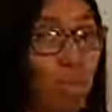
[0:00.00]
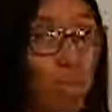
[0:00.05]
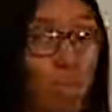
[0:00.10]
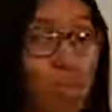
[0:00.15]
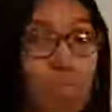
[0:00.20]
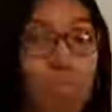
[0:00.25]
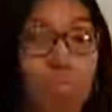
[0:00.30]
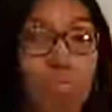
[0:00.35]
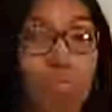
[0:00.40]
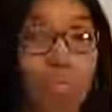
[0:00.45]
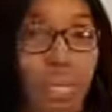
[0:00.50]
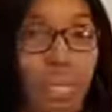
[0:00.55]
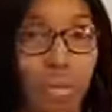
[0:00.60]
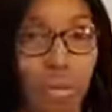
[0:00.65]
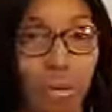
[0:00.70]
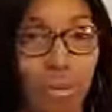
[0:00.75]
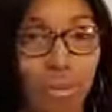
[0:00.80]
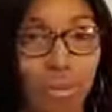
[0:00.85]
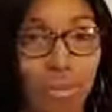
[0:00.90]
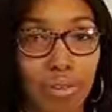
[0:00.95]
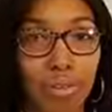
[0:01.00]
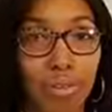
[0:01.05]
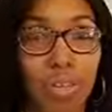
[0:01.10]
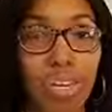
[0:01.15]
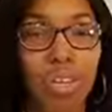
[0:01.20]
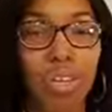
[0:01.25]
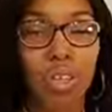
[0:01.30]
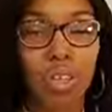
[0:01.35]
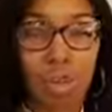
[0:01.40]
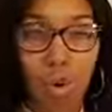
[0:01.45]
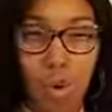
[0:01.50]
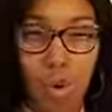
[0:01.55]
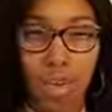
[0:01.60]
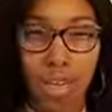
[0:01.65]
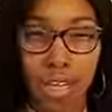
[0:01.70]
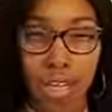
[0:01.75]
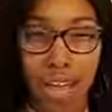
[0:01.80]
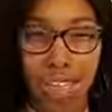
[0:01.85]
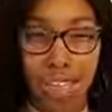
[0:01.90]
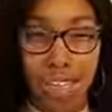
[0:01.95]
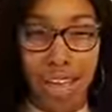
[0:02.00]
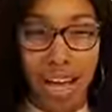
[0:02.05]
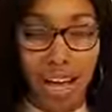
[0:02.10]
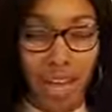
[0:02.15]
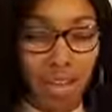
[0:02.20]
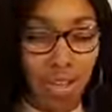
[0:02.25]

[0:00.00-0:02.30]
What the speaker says: was bigger, ignoring the sign,